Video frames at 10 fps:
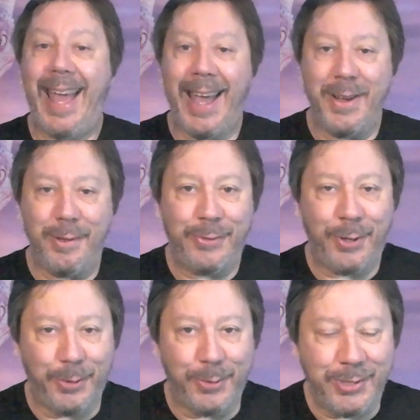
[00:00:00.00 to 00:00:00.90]
and of
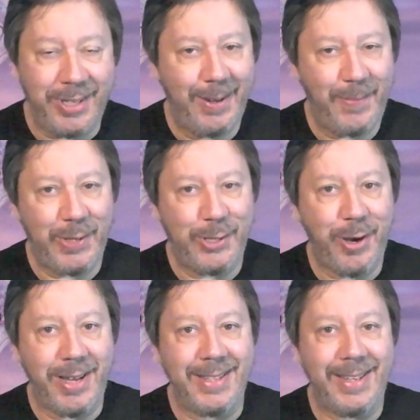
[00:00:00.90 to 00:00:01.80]
course the
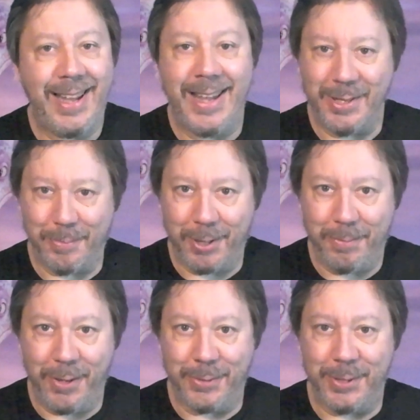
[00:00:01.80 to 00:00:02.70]
dreaded
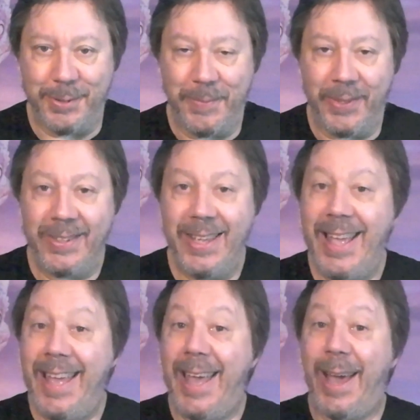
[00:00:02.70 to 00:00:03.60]
Innsmouth build.
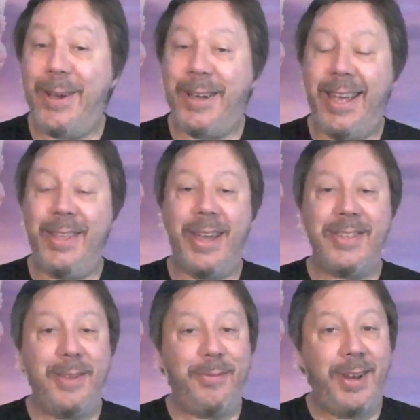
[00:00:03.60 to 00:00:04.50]
Okay,
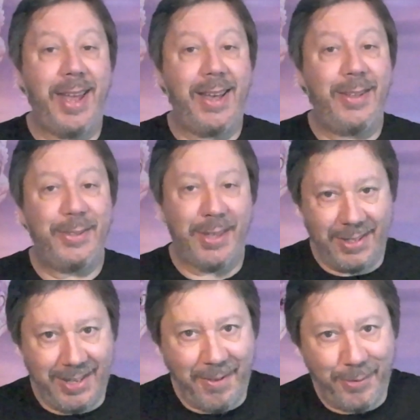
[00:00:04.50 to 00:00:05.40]
that's it for now.
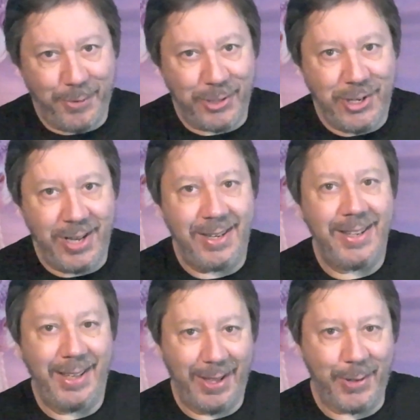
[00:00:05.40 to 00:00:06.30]
Thanks again for watching.
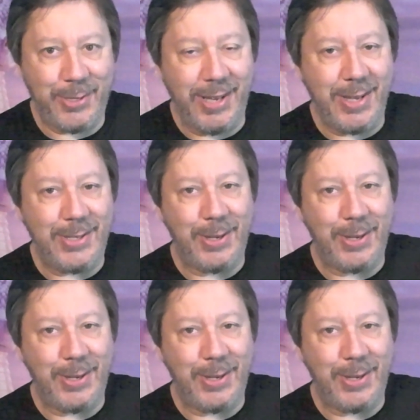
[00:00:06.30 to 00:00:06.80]
I'll see you